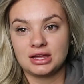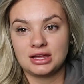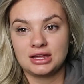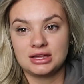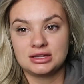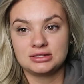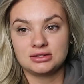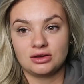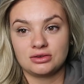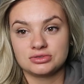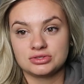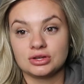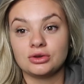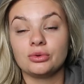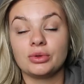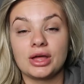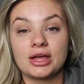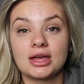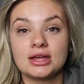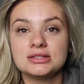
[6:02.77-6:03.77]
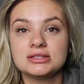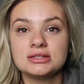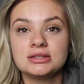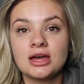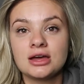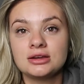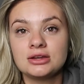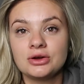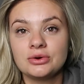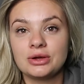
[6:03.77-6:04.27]
And also, like, I did
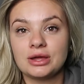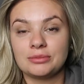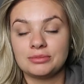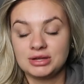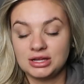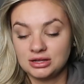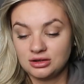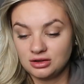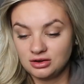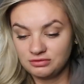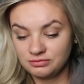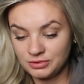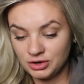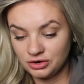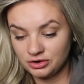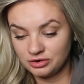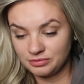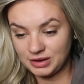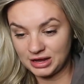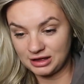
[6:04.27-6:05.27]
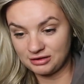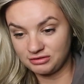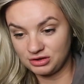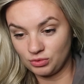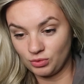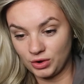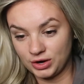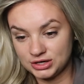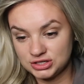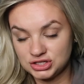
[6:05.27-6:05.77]
not know him. He could have murdered me if he
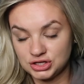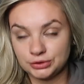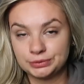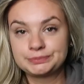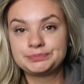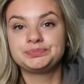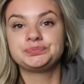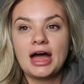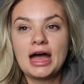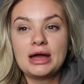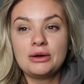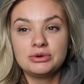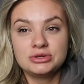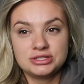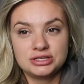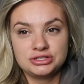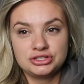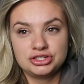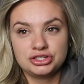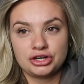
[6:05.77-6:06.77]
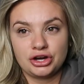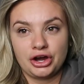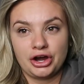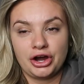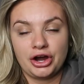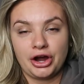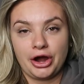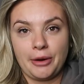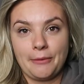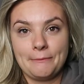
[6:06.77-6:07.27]
wanted to. I was
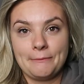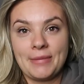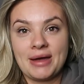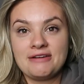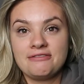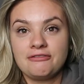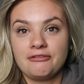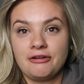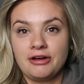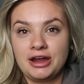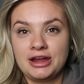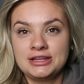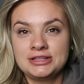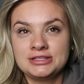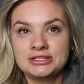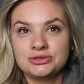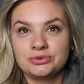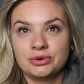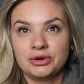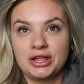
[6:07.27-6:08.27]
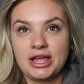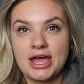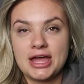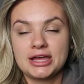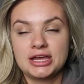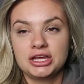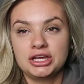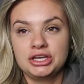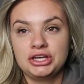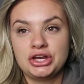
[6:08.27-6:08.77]
unsure. My friends were
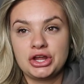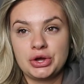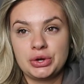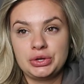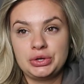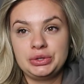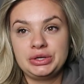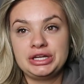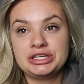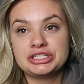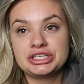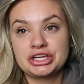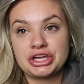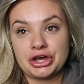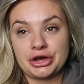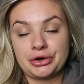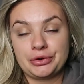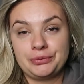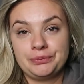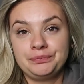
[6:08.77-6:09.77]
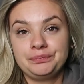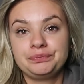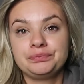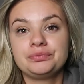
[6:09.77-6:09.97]
like, no, you need to go.